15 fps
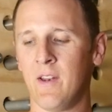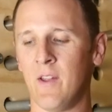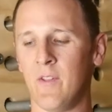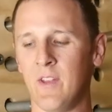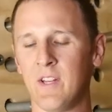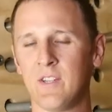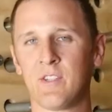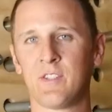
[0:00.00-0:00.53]
Now,
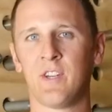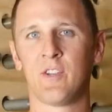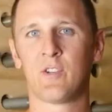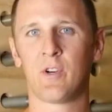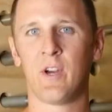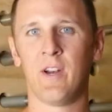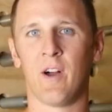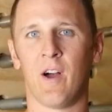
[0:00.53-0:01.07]
the interesting
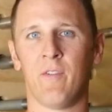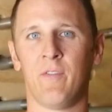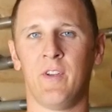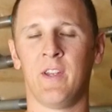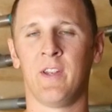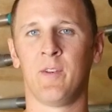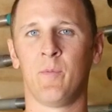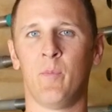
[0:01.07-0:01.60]
trade-off
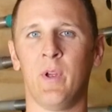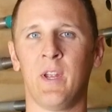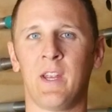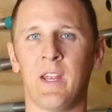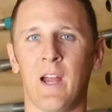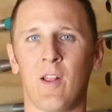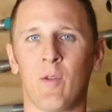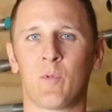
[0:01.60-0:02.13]
in
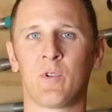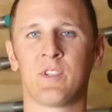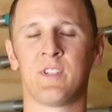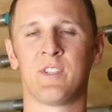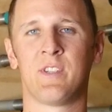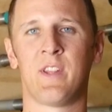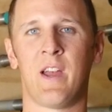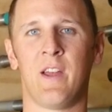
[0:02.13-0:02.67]
big calibers
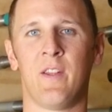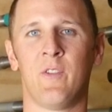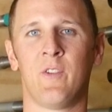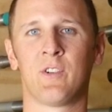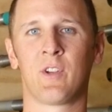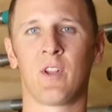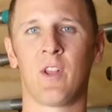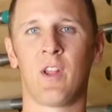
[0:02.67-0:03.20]
is that
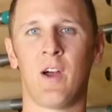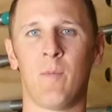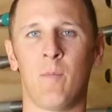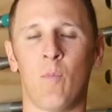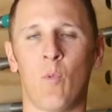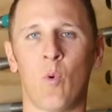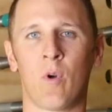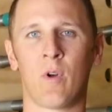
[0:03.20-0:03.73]
there's a
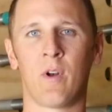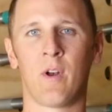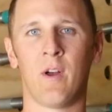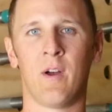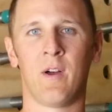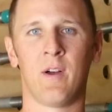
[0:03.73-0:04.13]
lot more